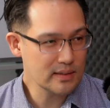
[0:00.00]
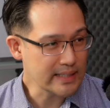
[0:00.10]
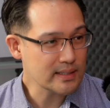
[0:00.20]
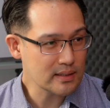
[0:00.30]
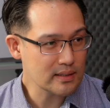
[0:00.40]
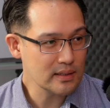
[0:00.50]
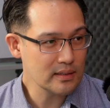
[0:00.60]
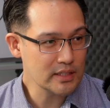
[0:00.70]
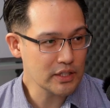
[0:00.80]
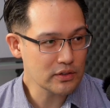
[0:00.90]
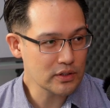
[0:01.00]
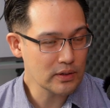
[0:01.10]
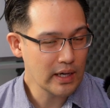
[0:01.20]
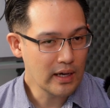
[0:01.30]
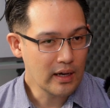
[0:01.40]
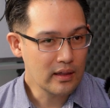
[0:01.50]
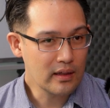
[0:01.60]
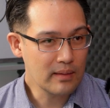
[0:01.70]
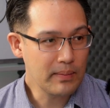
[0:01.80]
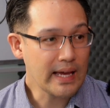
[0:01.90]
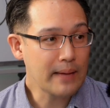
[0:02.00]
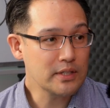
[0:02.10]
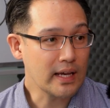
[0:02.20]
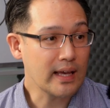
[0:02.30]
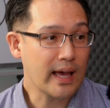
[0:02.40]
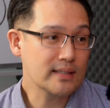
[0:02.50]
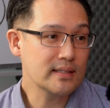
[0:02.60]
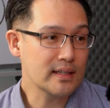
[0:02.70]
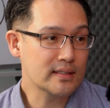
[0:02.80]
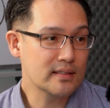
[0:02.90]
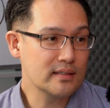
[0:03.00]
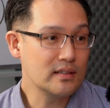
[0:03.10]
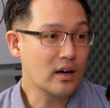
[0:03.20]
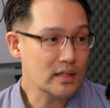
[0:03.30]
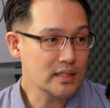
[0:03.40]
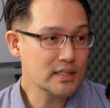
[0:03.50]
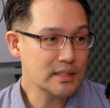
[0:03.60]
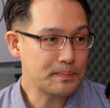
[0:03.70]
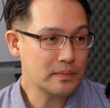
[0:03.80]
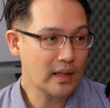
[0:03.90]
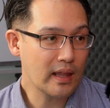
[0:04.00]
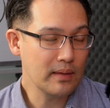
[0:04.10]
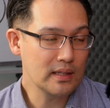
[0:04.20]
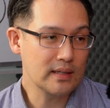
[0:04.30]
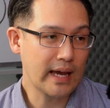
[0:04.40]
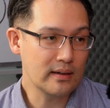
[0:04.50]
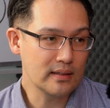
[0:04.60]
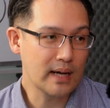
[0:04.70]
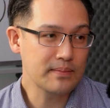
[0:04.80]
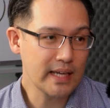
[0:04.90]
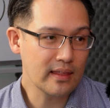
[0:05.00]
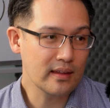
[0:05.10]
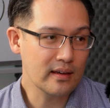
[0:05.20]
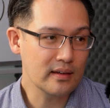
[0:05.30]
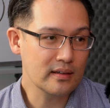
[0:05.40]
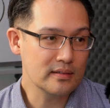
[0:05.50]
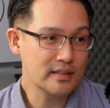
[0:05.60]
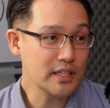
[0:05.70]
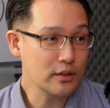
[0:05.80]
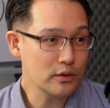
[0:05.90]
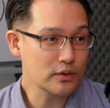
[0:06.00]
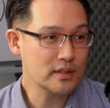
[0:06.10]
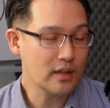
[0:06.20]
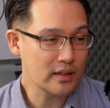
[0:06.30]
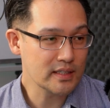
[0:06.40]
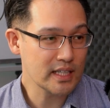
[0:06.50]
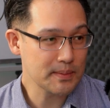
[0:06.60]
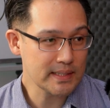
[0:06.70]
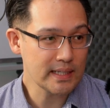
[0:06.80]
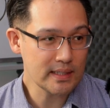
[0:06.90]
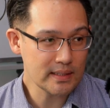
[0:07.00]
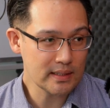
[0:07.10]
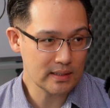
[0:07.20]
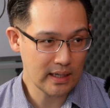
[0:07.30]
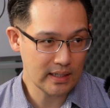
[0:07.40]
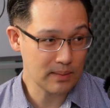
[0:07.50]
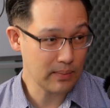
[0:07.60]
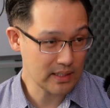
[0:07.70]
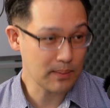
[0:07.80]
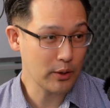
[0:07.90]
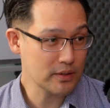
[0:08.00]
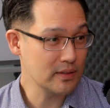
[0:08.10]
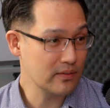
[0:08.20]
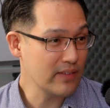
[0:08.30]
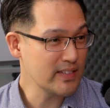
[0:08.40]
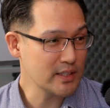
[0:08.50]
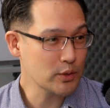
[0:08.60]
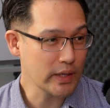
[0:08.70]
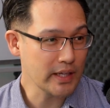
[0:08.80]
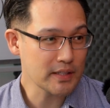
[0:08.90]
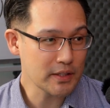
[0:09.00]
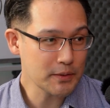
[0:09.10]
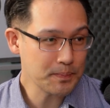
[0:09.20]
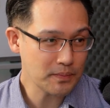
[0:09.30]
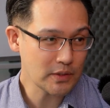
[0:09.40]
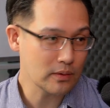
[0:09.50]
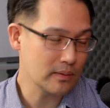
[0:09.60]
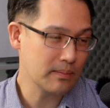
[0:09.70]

dentists in general, they're being able to access knowledge. They need to update their skills, knowledge, expertise, as opposed to 15, 20 years ago or